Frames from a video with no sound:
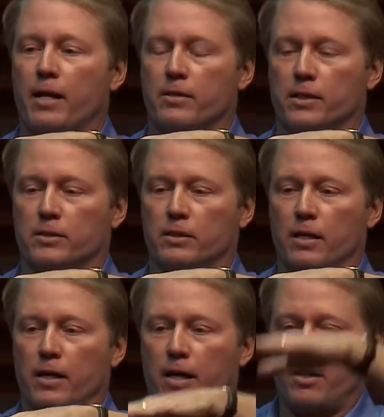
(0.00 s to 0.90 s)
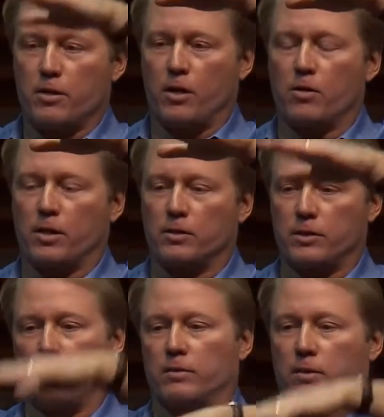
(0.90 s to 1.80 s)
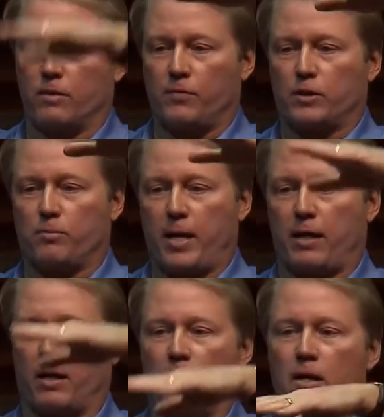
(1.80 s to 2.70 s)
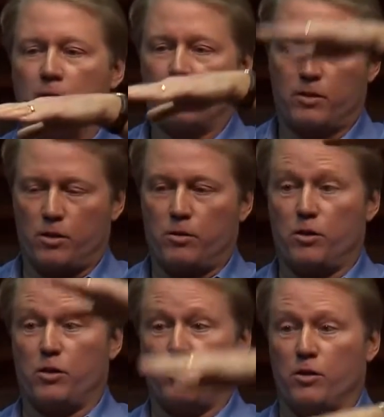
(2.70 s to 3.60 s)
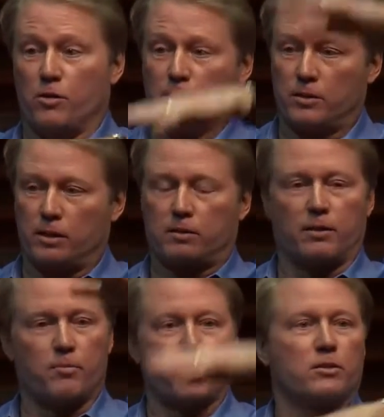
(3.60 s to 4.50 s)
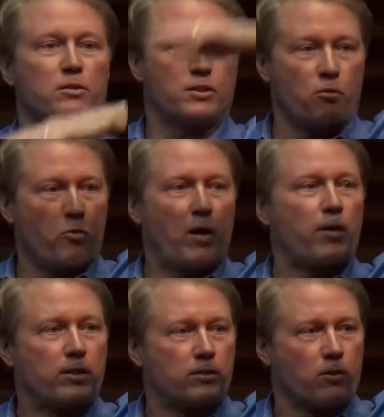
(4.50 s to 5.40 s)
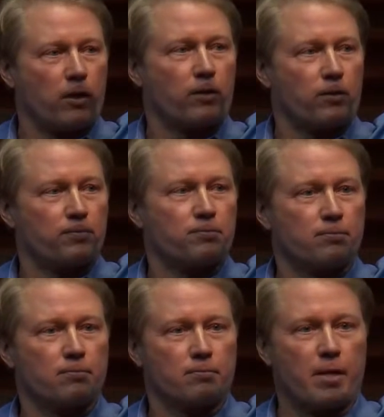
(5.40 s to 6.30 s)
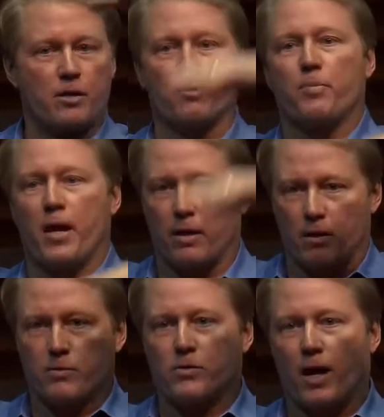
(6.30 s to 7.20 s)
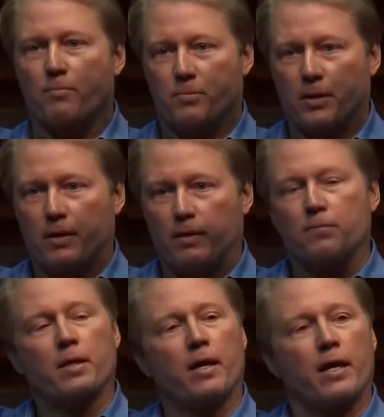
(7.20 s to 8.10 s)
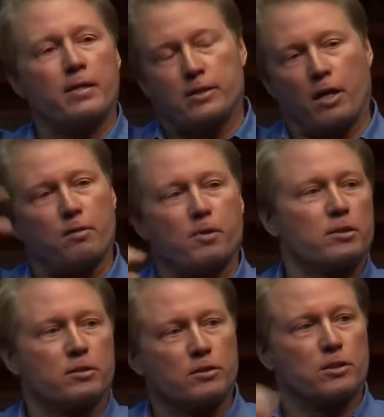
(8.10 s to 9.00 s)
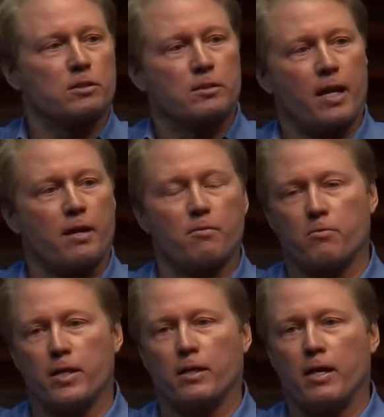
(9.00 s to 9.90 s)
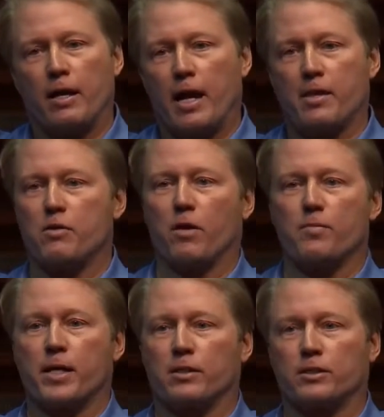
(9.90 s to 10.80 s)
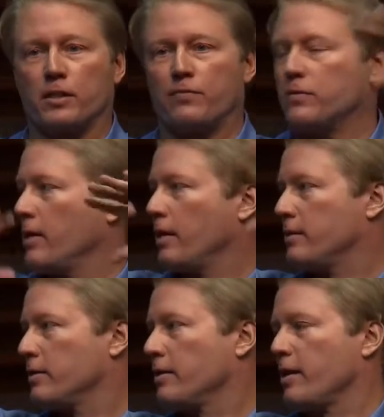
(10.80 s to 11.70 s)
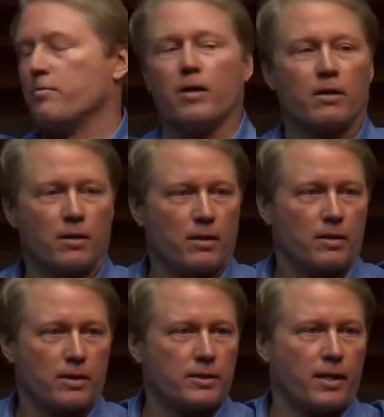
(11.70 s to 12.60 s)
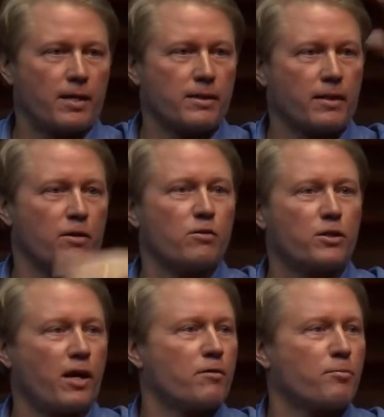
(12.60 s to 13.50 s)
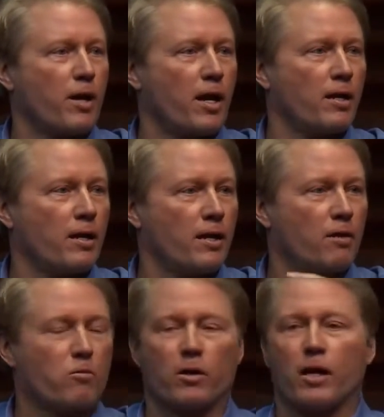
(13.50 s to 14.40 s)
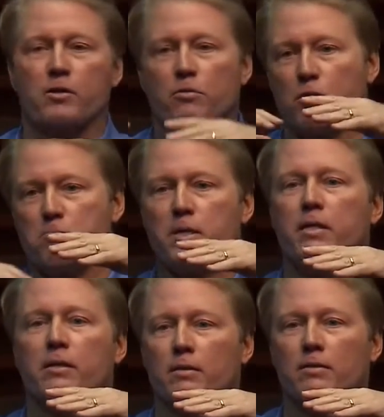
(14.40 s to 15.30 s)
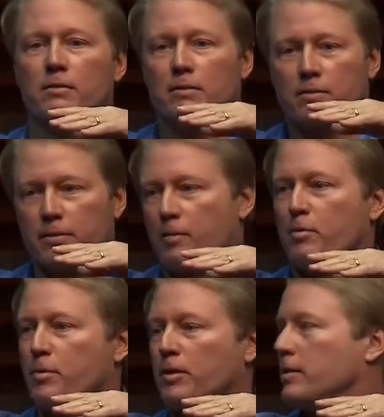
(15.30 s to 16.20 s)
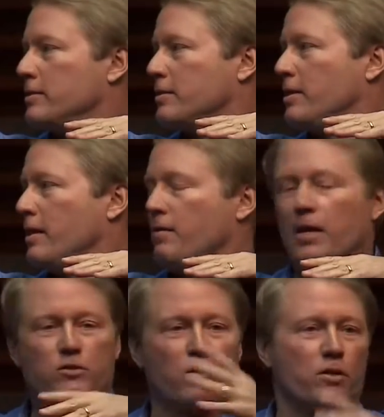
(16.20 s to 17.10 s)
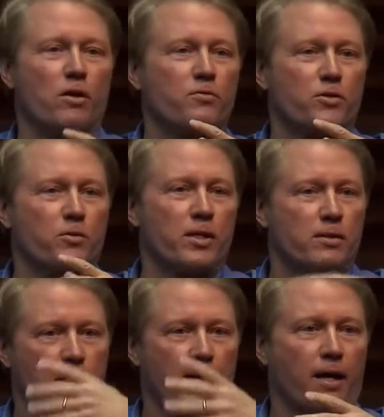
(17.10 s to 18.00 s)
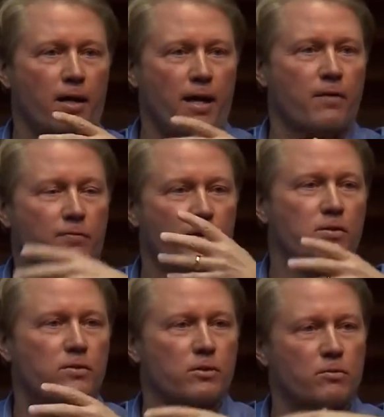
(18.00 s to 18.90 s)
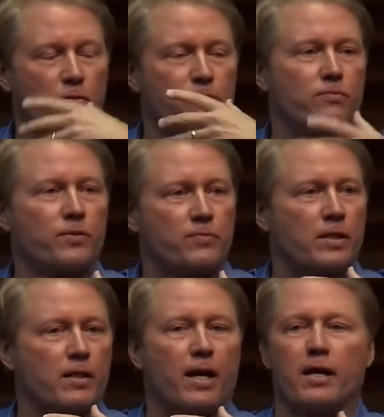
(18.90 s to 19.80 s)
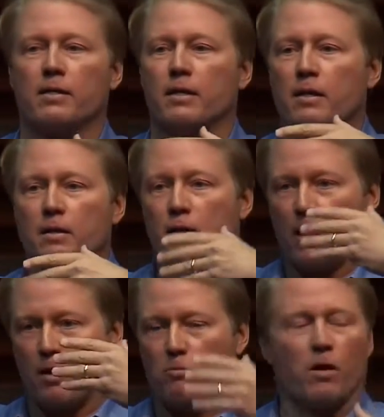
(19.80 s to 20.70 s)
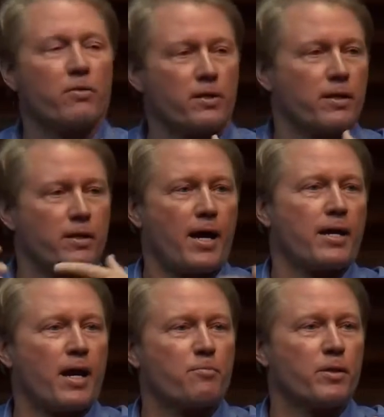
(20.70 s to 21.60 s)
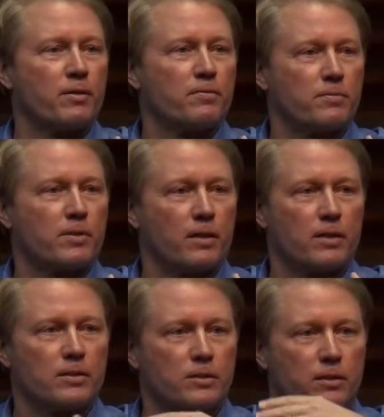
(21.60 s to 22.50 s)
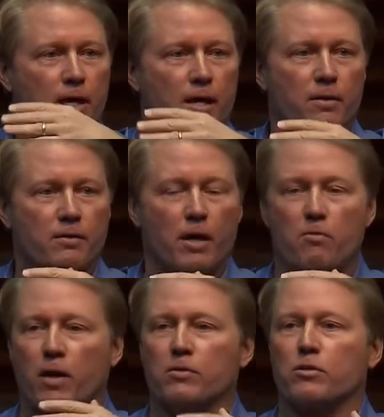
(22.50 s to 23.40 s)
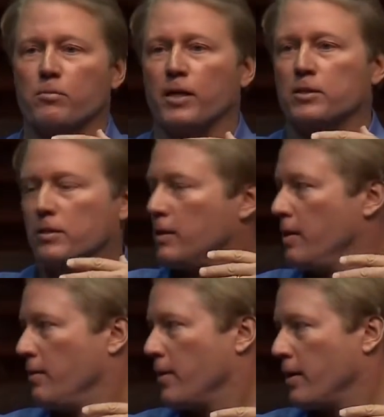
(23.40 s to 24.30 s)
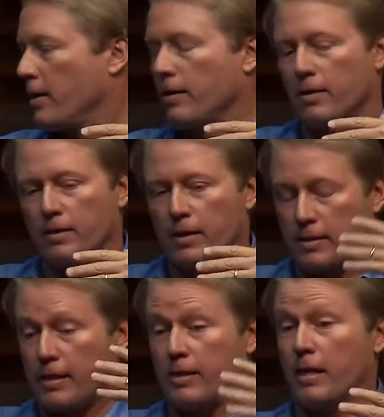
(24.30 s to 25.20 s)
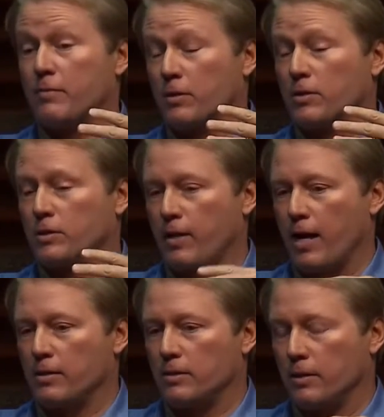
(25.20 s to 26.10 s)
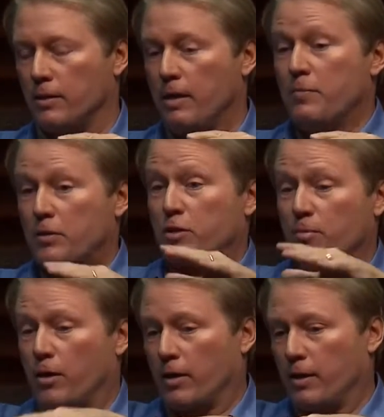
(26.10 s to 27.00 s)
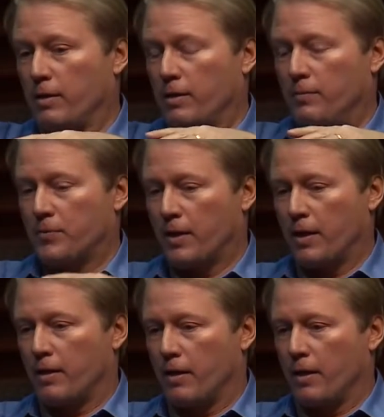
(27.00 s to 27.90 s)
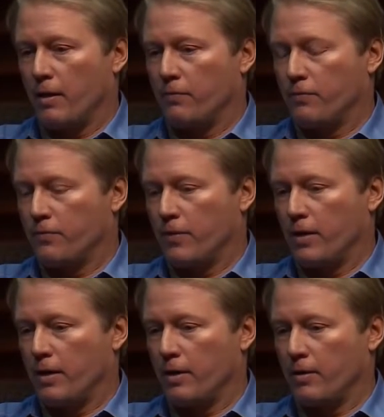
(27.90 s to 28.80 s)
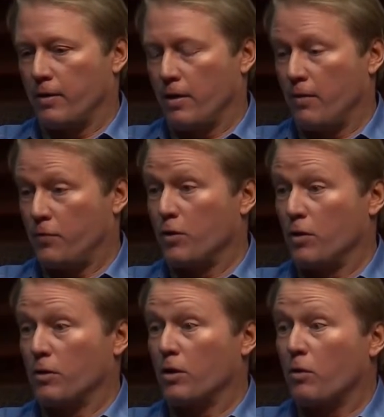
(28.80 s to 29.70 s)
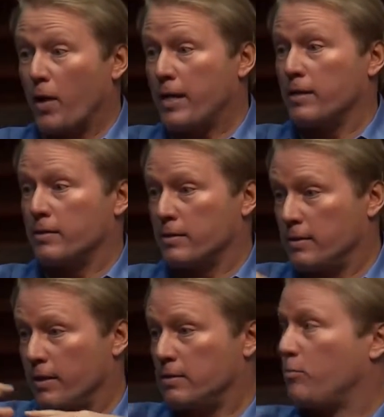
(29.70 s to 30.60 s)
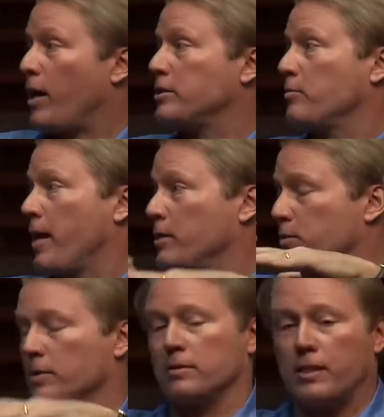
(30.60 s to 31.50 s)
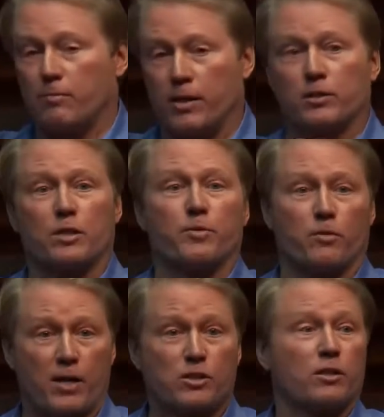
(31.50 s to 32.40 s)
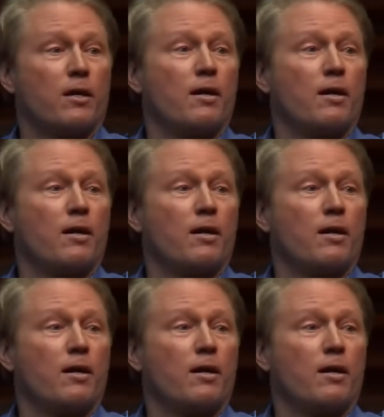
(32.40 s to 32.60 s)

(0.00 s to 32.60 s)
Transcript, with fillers: in this and you go to consulting or investment banking, you, your existing muscles get way, way stronger and your pay goes up and these other muscles stay weak. And then you want to make a shift and it's a nightmare because you got to take a huge cut in pay and work on your remedial mm -hmm. capabilities. And so you don't do it. And I got a lot of friends who are 59 and wealthy and not happy because they, they went too much. Uh, they, they didn't have a good strategy. Similarly, uh, if, uh, if you're great at, the, at project management and team leadership and the rest,